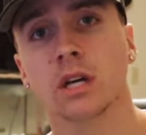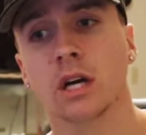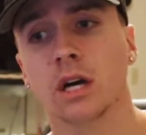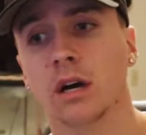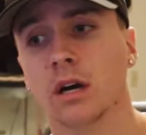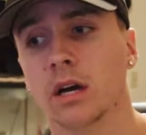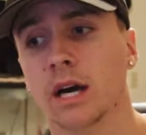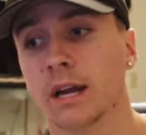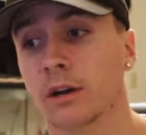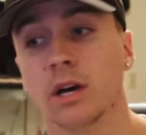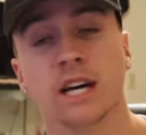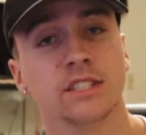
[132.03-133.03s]
I
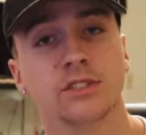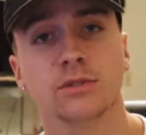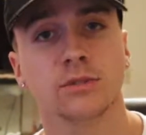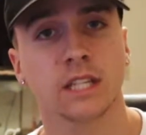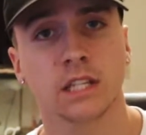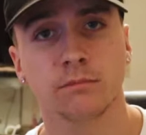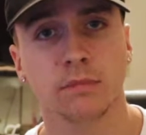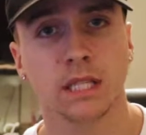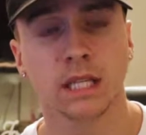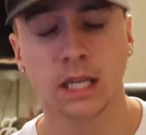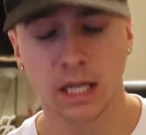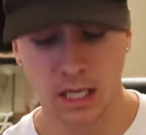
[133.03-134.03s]
don't know how soon that'll
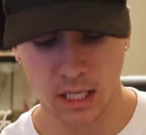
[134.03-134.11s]
be.